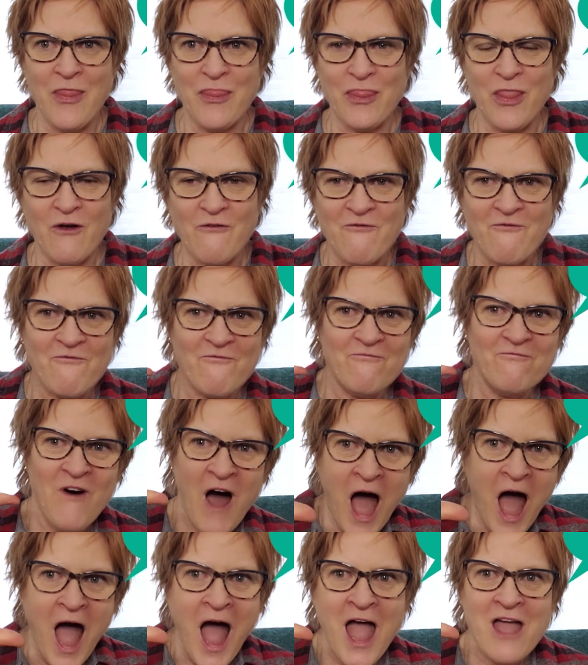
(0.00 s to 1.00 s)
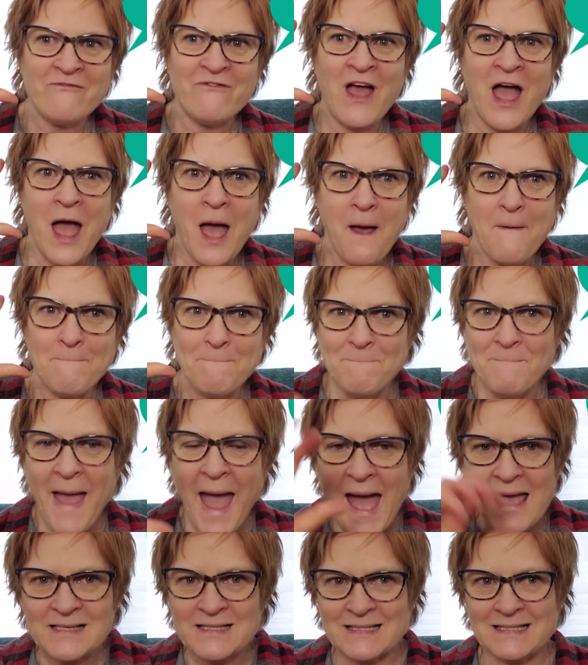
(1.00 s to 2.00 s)
the 5
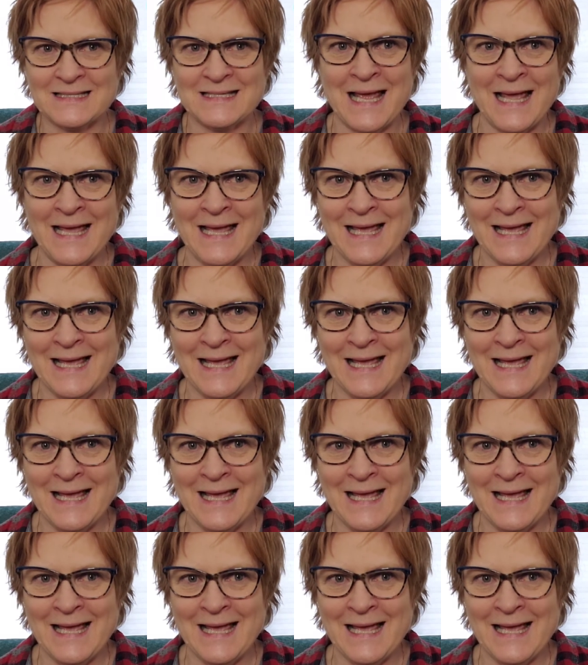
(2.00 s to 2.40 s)
best